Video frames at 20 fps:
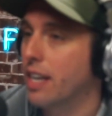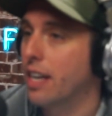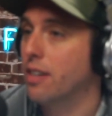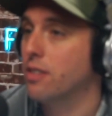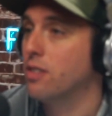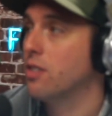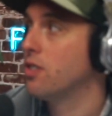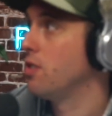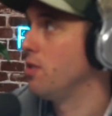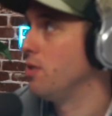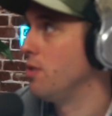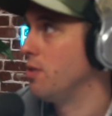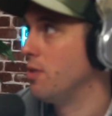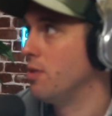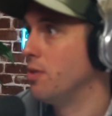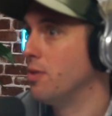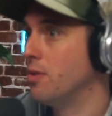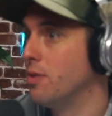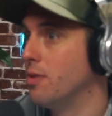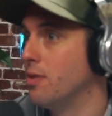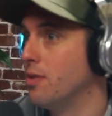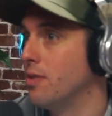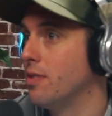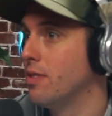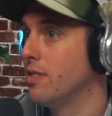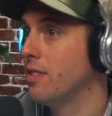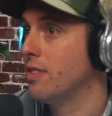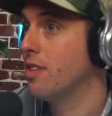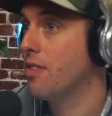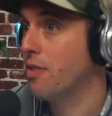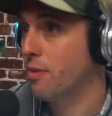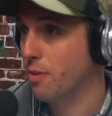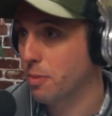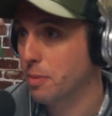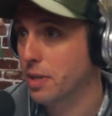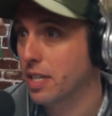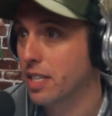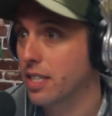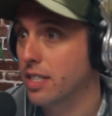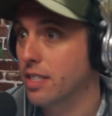out to the
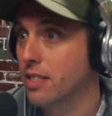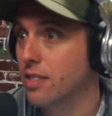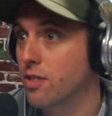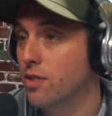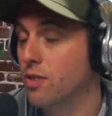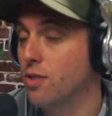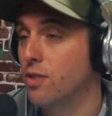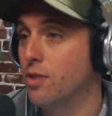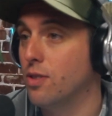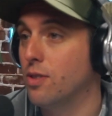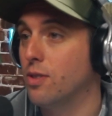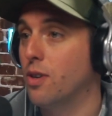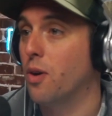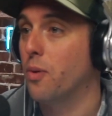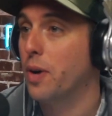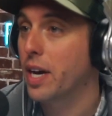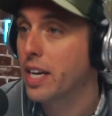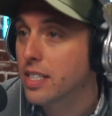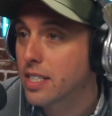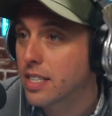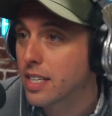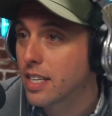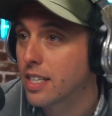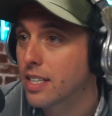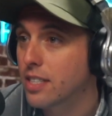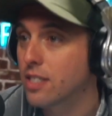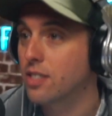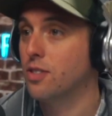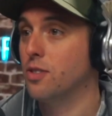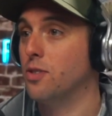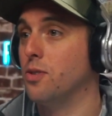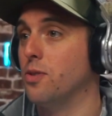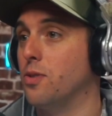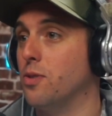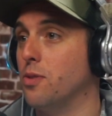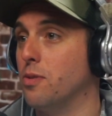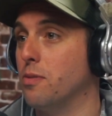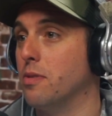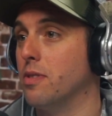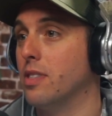Thrillbillies, to Oasis,
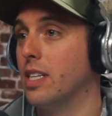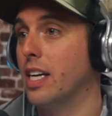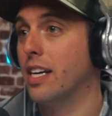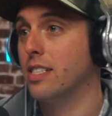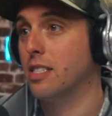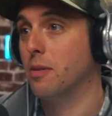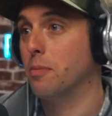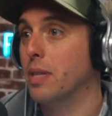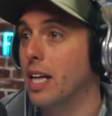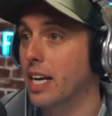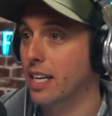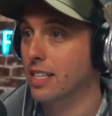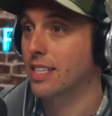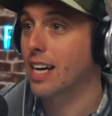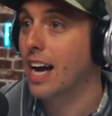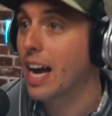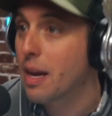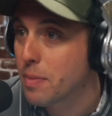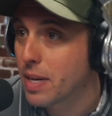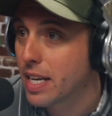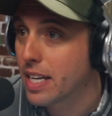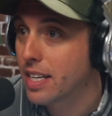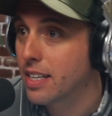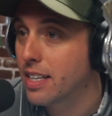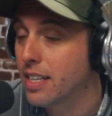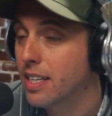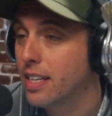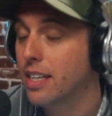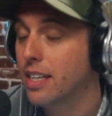to the guys at Black Diamond.